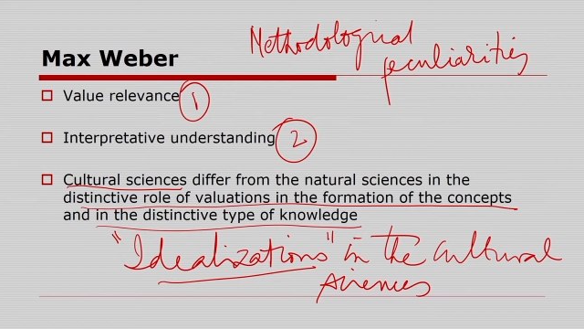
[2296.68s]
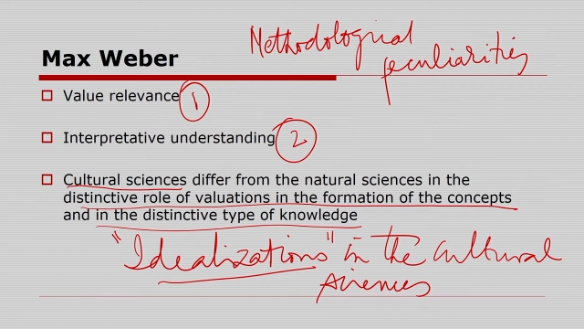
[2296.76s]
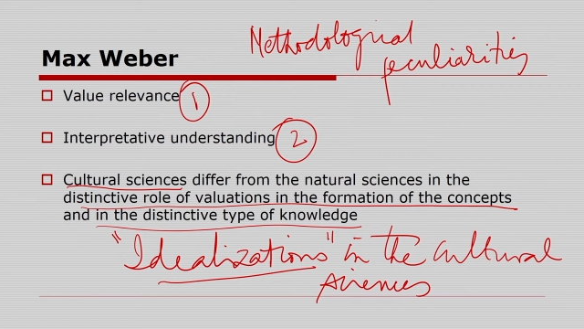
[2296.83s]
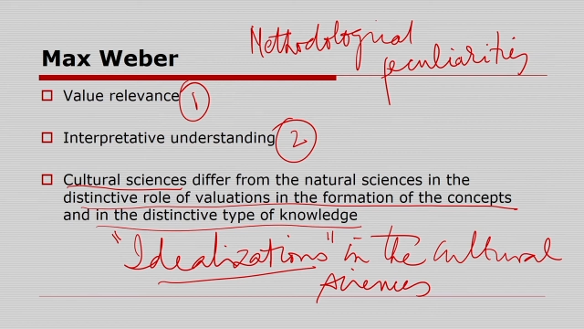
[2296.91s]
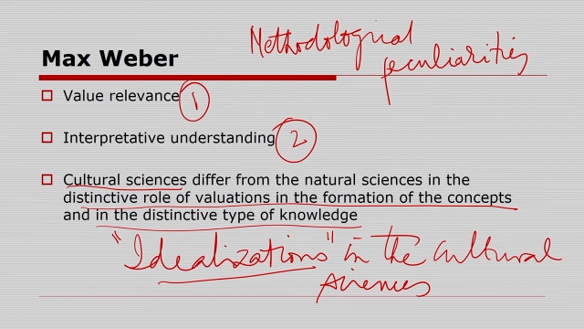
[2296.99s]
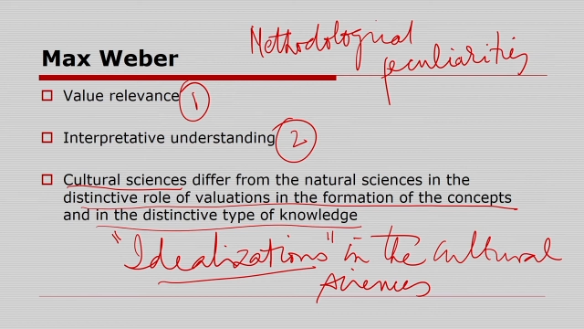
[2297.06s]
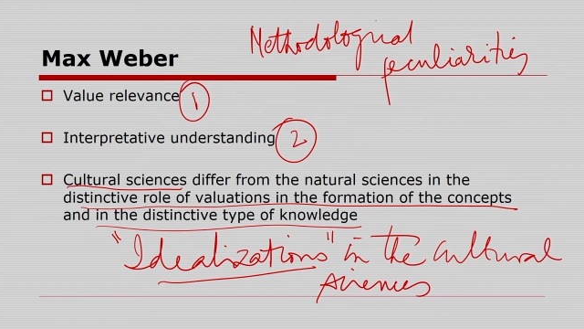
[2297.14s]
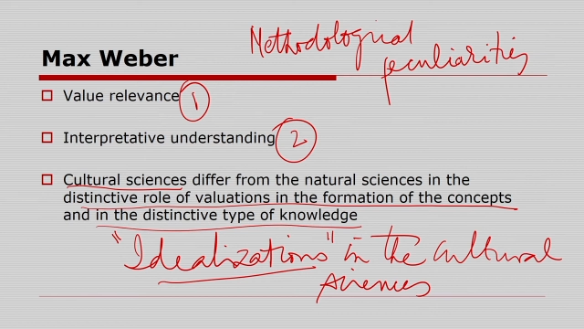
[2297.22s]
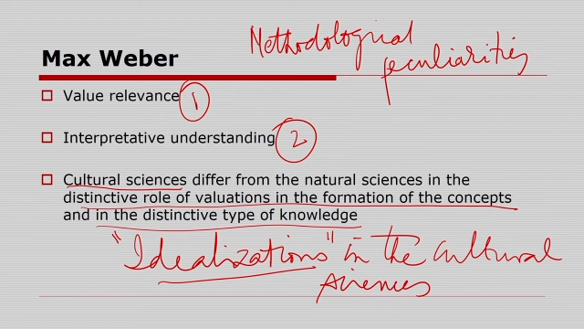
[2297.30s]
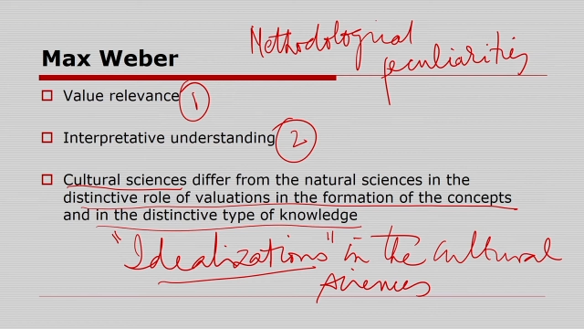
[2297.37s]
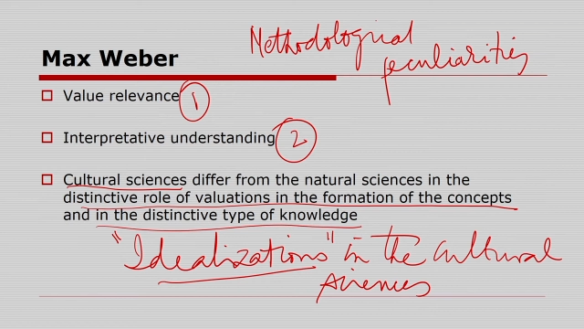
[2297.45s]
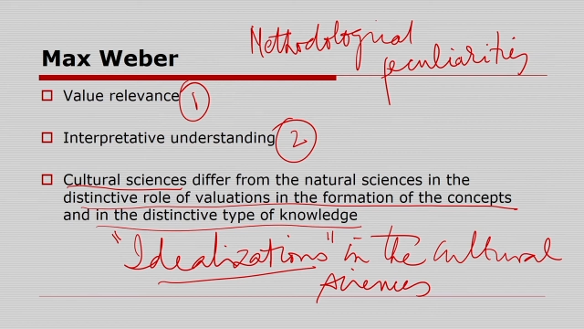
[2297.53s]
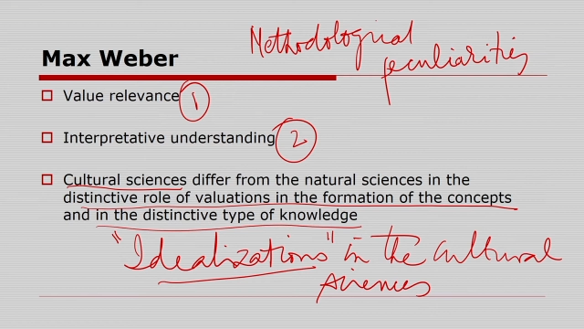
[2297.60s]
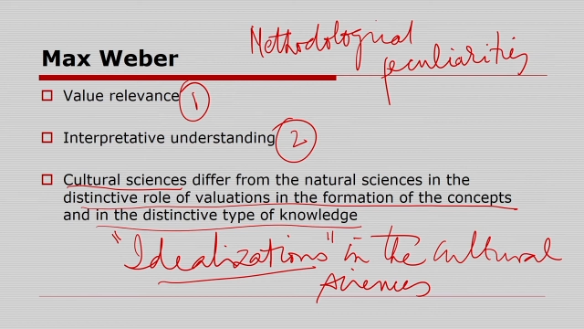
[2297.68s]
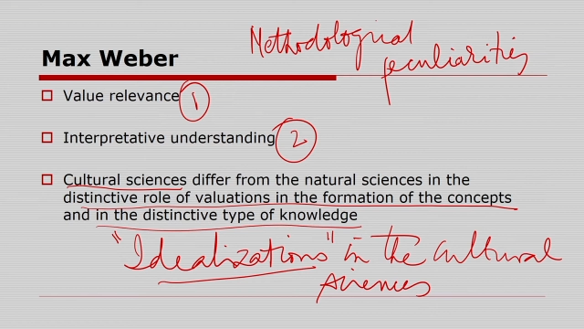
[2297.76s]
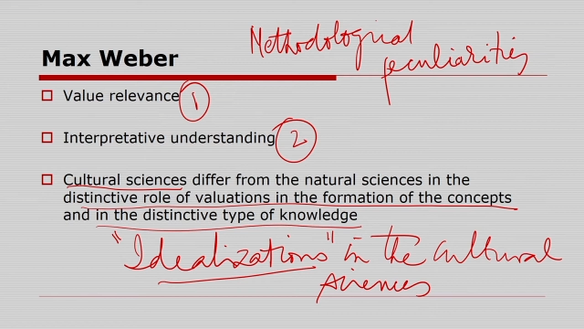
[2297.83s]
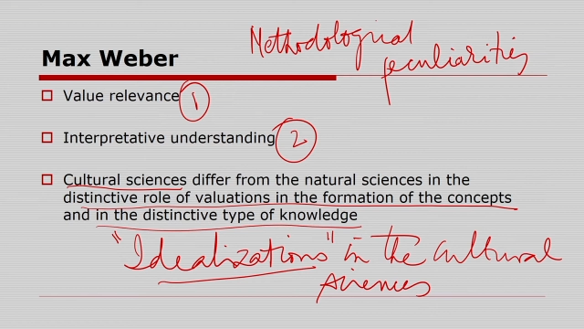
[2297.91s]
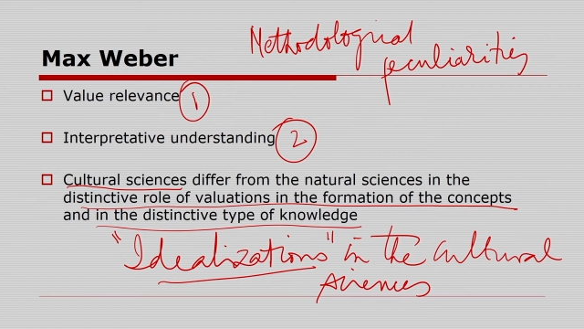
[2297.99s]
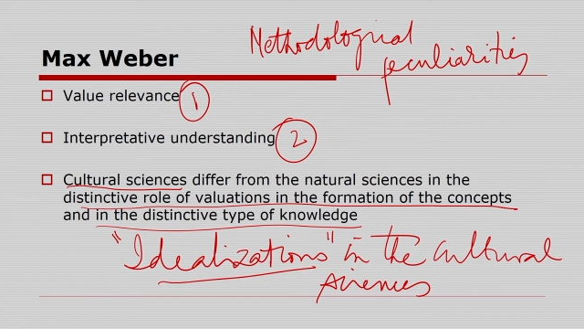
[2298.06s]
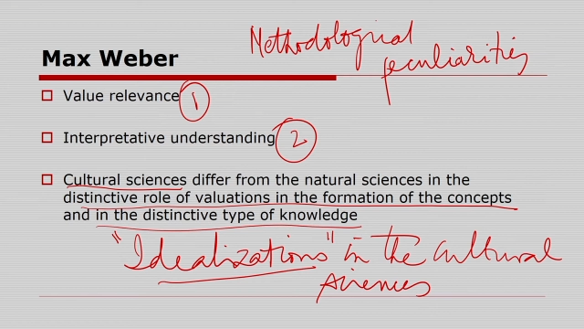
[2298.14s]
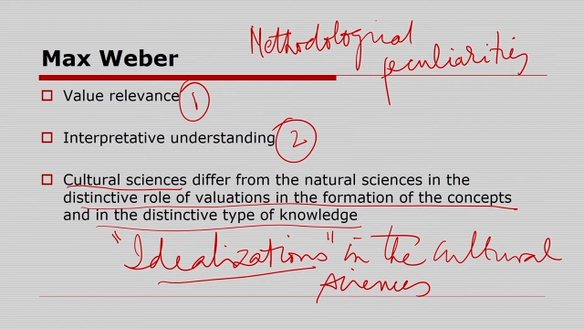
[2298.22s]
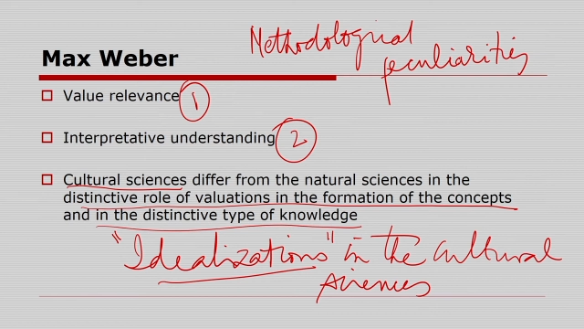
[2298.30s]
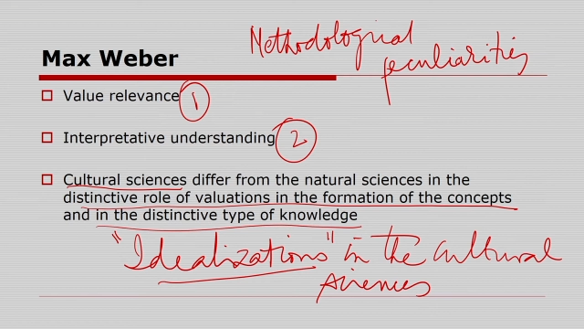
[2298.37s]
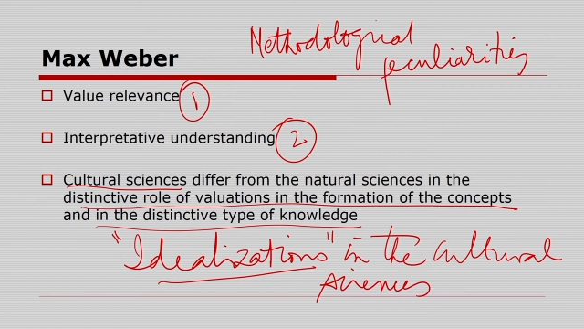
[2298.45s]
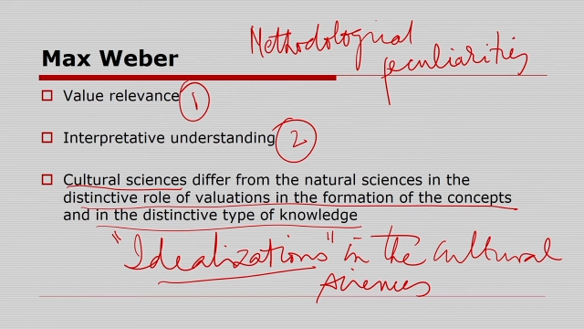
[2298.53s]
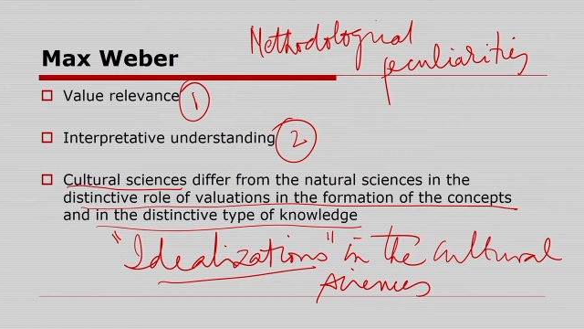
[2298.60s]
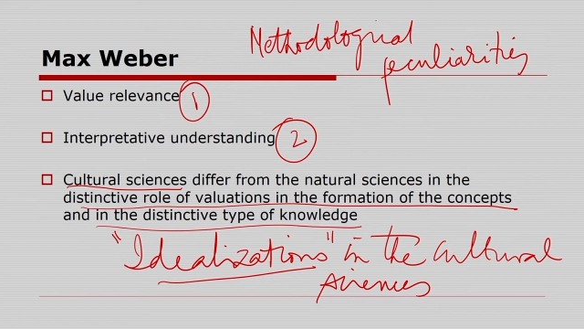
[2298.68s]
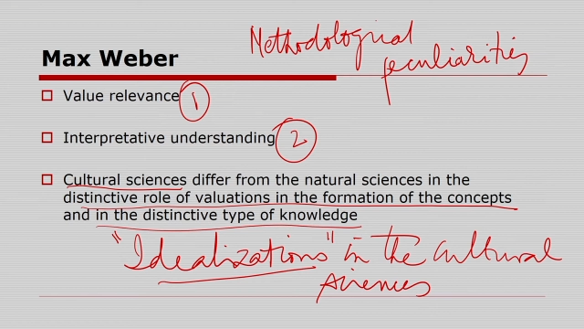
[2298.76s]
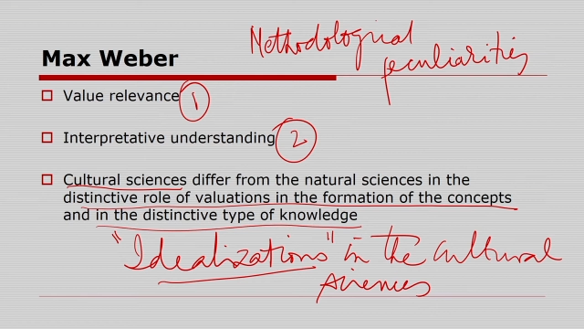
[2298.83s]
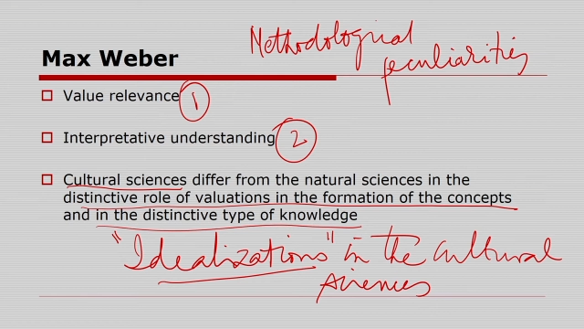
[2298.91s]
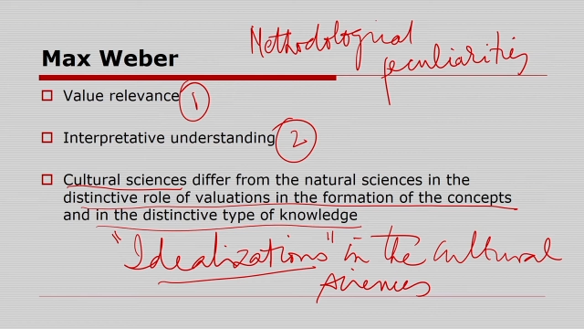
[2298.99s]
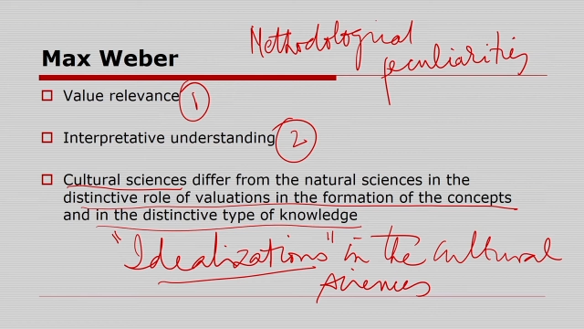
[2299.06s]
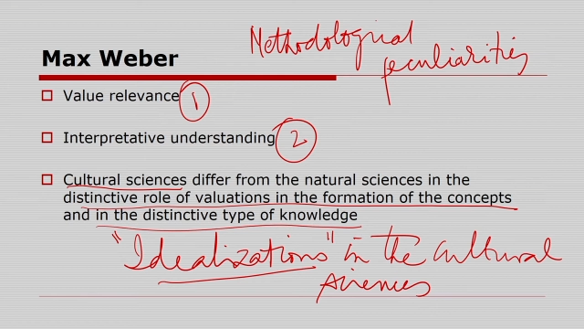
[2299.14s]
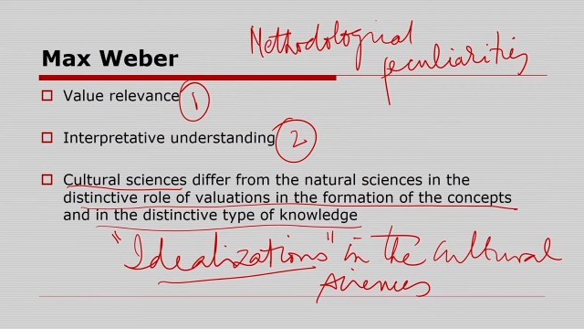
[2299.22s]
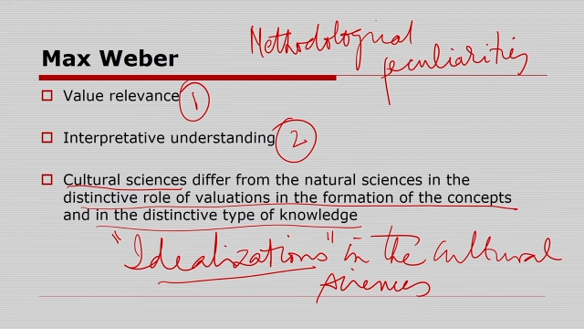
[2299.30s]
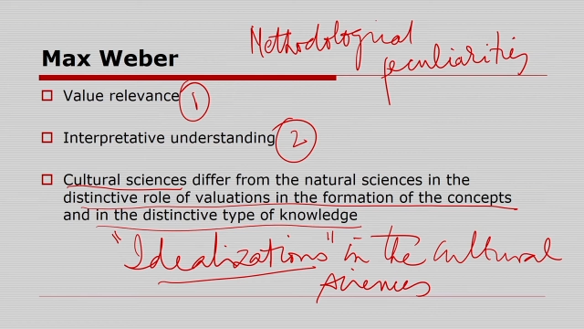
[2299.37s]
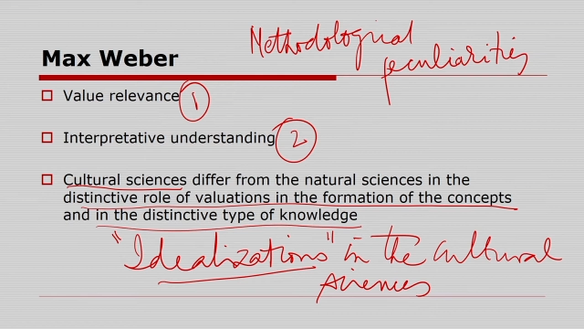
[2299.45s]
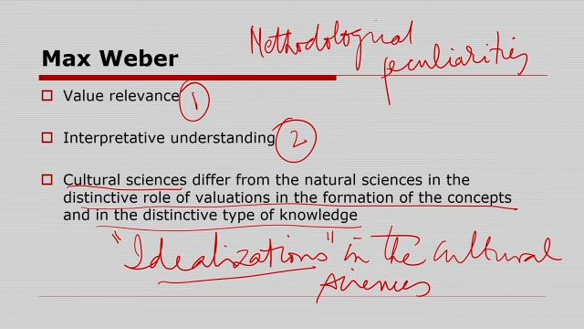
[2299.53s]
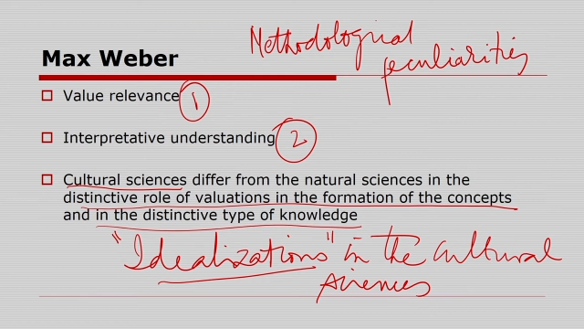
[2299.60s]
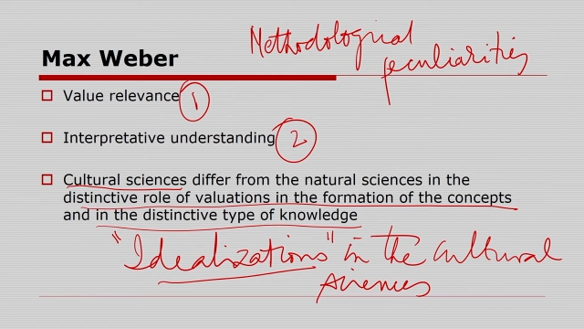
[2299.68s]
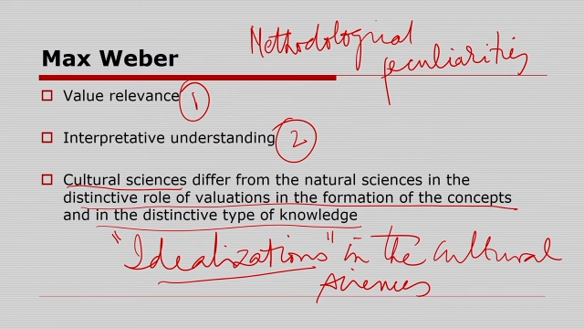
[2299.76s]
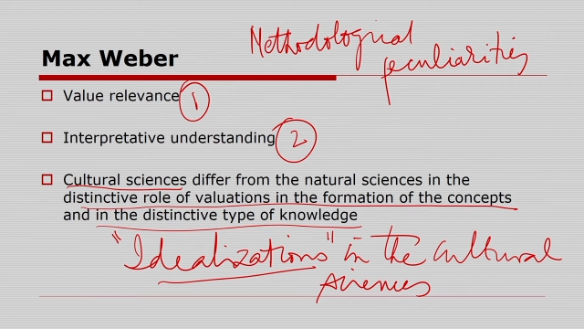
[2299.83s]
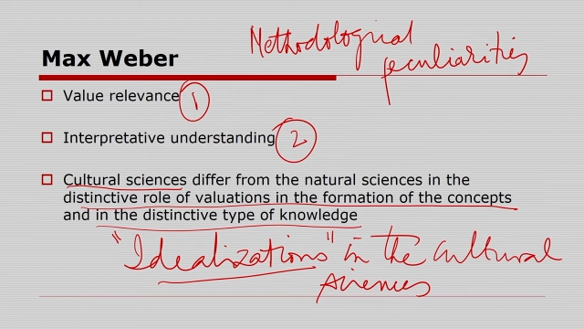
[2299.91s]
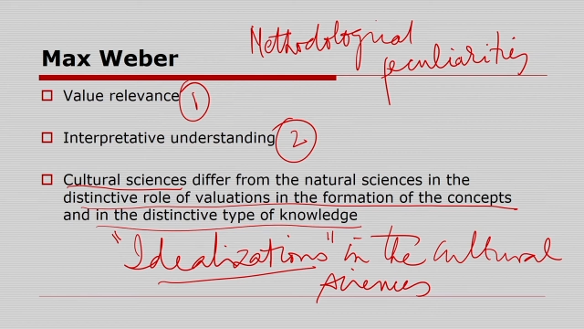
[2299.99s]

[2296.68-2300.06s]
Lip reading: (no speaker visible)